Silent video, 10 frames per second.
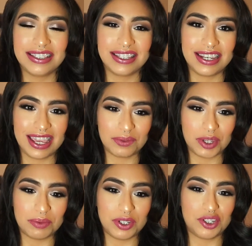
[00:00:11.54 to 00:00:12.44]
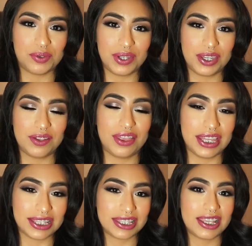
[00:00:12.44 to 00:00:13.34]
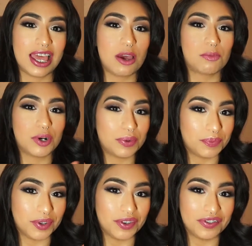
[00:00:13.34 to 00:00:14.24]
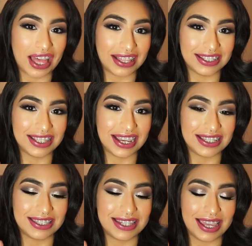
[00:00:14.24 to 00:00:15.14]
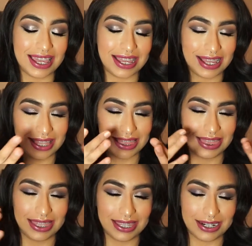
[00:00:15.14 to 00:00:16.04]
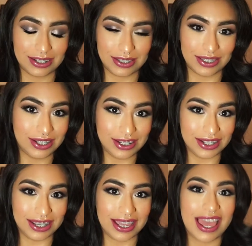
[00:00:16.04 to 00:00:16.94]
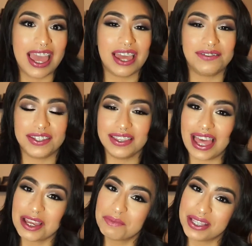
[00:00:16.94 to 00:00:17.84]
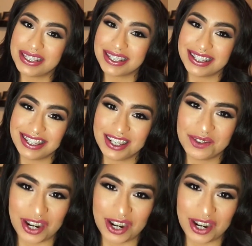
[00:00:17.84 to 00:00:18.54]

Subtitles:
Today I'm going to be showing you this purple Valentine's Day glitter look. If you like, please continue